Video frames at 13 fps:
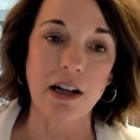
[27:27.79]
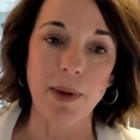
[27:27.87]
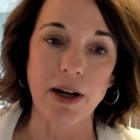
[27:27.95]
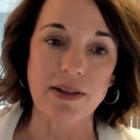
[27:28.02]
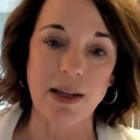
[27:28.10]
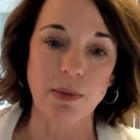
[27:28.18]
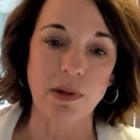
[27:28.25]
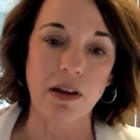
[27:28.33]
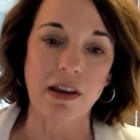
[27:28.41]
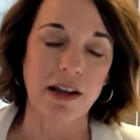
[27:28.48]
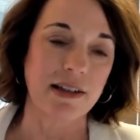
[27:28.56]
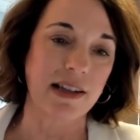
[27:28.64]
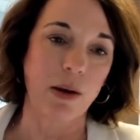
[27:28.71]
about some of the
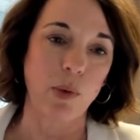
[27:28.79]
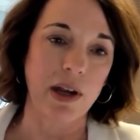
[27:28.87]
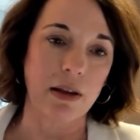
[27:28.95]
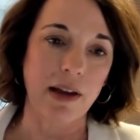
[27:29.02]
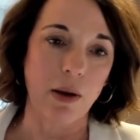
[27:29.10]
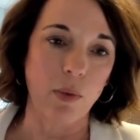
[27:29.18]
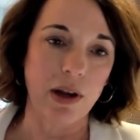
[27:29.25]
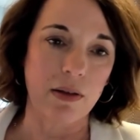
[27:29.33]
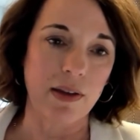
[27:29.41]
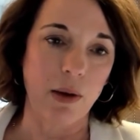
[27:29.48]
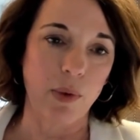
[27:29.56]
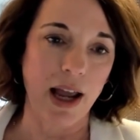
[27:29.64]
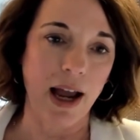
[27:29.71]
things that we
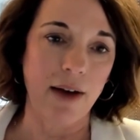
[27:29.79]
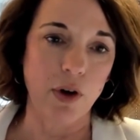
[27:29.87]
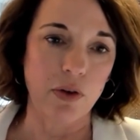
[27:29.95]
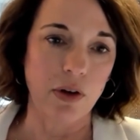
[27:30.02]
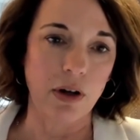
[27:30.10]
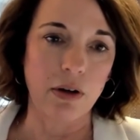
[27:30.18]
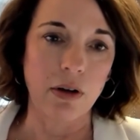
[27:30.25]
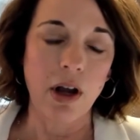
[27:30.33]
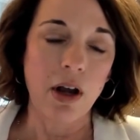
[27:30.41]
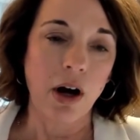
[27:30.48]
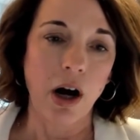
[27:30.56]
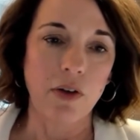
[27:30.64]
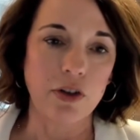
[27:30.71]
have on
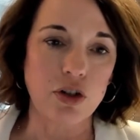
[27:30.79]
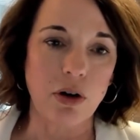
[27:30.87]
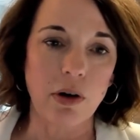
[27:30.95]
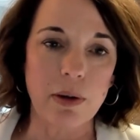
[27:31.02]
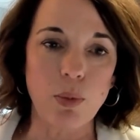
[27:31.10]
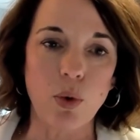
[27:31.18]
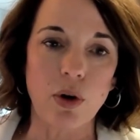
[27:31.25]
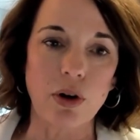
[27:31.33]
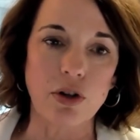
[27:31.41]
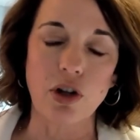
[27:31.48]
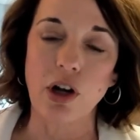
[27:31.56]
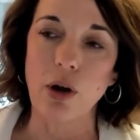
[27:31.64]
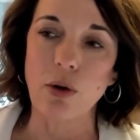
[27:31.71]
the drawing board.
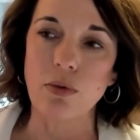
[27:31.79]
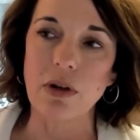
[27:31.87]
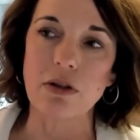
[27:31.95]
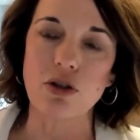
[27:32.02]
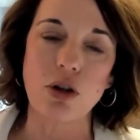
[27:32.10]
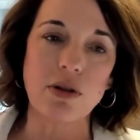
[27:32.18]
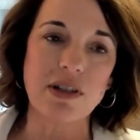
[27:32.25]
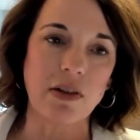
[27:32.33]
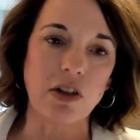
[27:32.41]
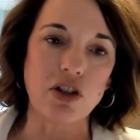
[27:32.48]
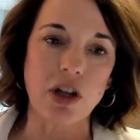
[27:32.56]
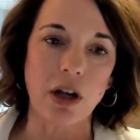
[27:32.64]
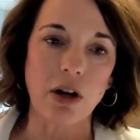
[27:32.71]
Using the
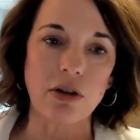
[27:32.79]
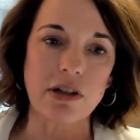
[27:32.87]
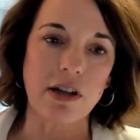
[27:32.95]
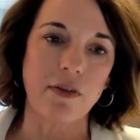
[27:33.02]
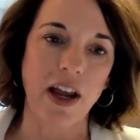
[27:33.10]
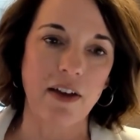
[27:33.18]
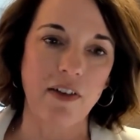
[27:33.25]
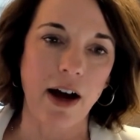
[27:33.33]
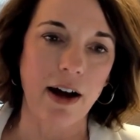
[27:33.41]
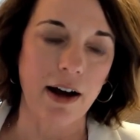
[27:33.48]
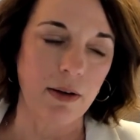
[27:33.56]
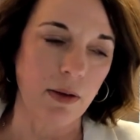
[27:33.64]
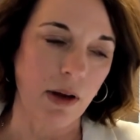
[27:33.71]
generative
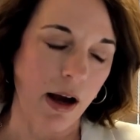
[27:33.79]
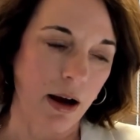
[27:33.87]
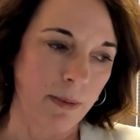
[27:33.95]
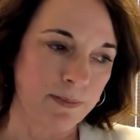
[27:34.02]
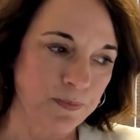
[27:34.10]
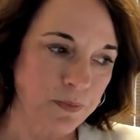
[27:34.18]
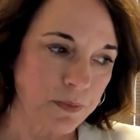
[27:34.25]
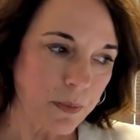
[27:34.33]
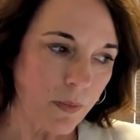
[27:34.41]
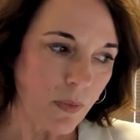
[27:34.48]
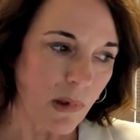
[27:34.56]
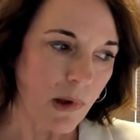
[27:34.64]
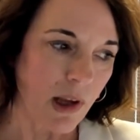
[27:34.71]
AI.
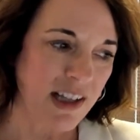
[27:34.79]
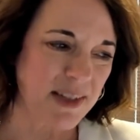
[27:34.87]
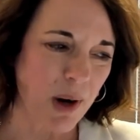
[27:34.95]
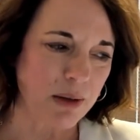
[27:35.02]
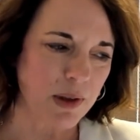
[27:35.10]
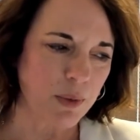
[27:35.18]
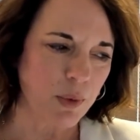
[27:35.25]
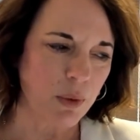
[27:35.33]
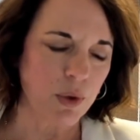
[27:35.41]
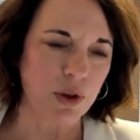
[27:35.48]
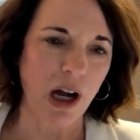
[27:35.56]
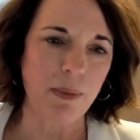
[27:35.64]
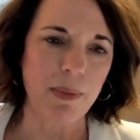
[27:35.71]
It's probably what
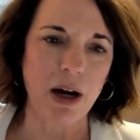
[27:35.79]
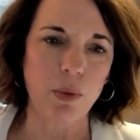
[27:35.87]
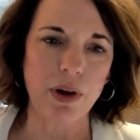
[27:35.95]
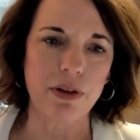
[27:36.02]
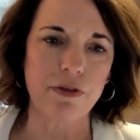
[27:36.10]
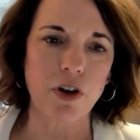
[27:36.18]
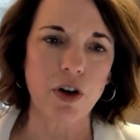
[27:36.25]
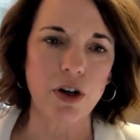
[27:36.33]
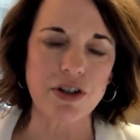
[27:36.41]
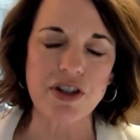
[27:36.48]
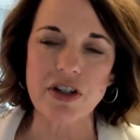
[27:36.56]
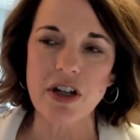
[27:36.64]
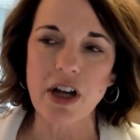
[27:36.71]
we'll come out with
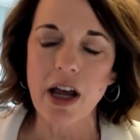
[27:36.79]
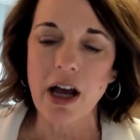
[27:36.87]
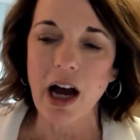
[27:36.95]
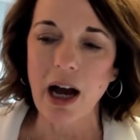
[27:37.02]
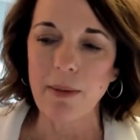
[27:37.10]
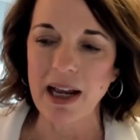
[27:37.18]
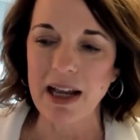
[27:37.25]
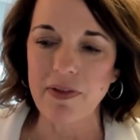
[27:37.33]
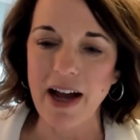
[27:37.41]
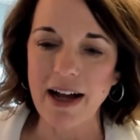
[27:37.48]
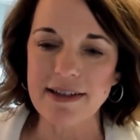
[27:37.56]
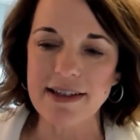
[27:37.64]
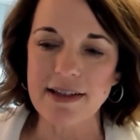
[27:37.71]
first, and
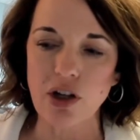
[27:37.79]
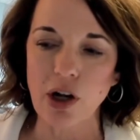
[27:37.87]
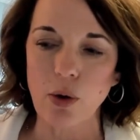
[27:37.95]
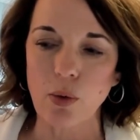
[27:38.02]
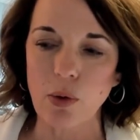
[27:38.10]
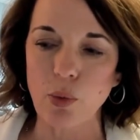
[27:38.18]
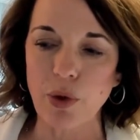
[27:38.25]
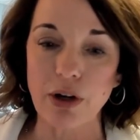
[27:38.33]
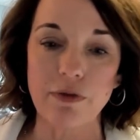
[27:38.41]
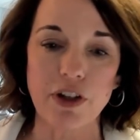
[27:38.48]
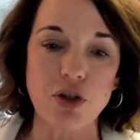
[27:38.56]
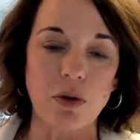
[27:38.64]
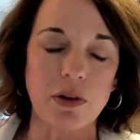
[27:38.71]
that's we're a
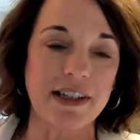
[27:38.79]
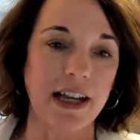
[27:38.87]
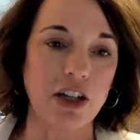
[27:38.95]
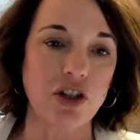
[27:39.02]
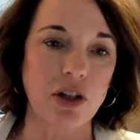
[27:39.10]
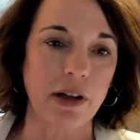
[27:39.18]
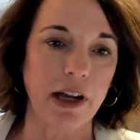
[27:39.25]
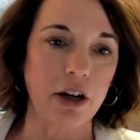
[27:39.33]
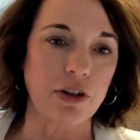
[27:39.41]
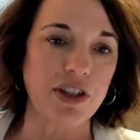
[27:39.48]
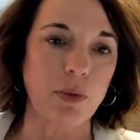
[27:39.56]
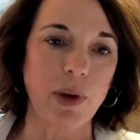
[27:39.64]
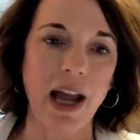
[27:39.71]
visualization
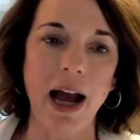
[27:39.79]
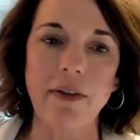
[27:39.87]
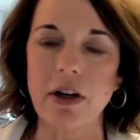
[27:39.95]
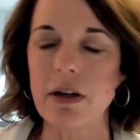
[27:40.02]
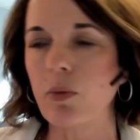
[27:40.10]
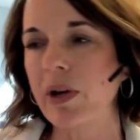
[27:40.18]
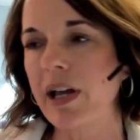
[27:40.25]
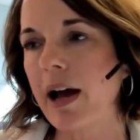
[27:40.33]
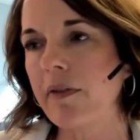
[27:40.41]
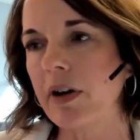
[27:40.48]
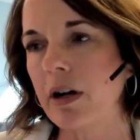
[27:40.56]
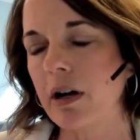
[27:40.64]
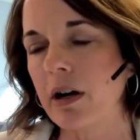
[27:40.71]
layer. So we have a
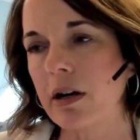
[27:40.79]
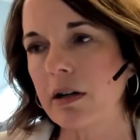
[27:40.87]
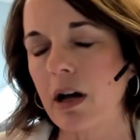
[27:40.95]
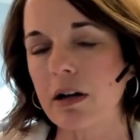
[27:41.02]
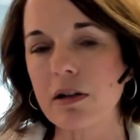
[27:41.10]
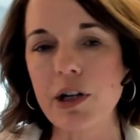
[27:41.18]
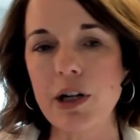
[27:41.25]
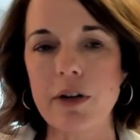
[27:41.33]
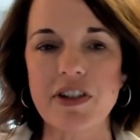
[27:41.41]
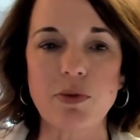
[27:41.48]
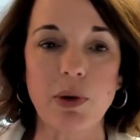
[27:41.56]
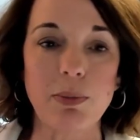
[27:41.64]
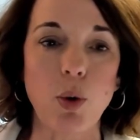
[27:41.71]

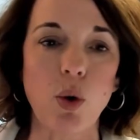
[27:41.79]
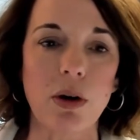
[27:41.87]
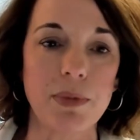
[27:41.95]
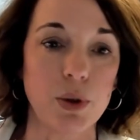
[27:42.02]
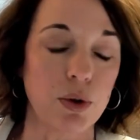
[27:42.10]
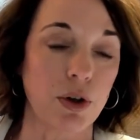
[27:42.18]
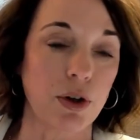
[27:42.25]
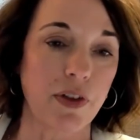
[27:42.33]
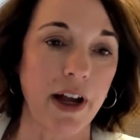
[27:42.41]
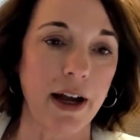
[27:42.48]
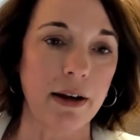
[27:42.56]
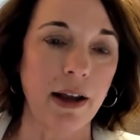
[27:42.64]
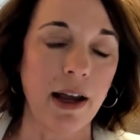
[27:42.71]
KlariVis report builder
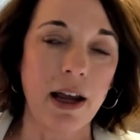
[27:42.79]
that